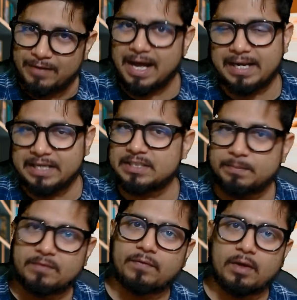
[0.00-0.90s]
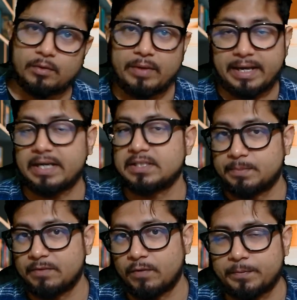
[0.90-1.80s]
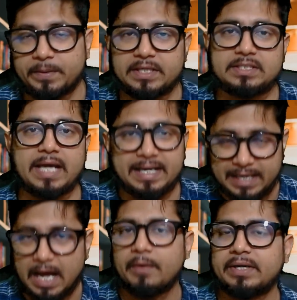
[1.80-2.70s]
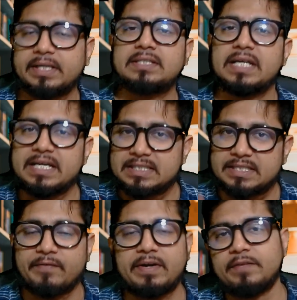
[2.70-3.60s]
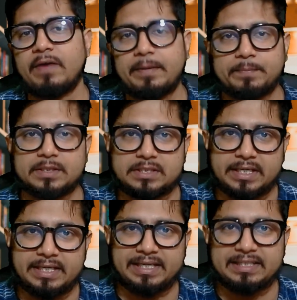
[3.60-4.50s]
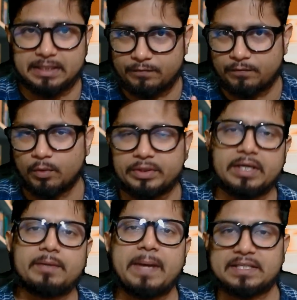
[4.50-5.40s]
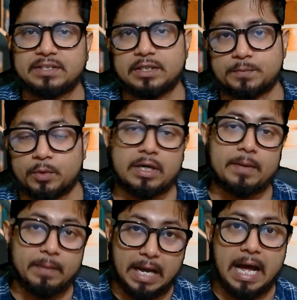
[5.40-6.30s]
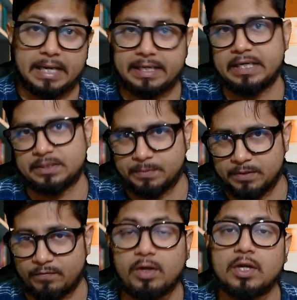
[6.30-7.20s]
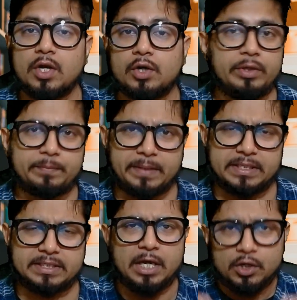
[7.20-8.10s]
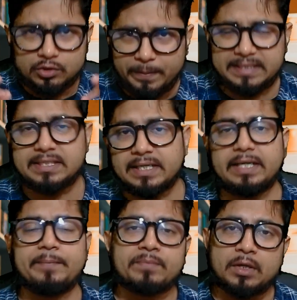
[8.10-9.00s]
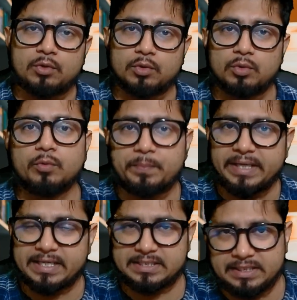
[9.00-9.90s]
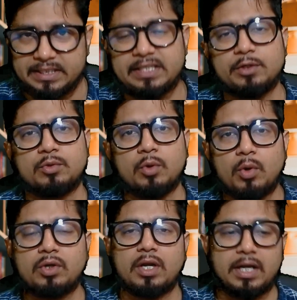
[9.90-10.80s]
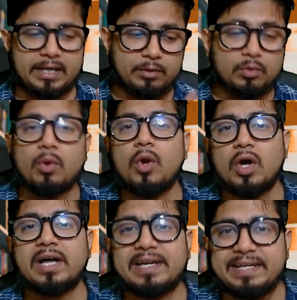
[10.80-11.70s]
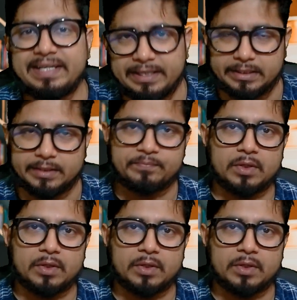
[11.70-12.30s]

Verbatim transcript: are eligible for were eligible for phd and now it is 75% in their four year bachelor's program are eligible for doing phd so basically to do phd you don't uh, you no longer need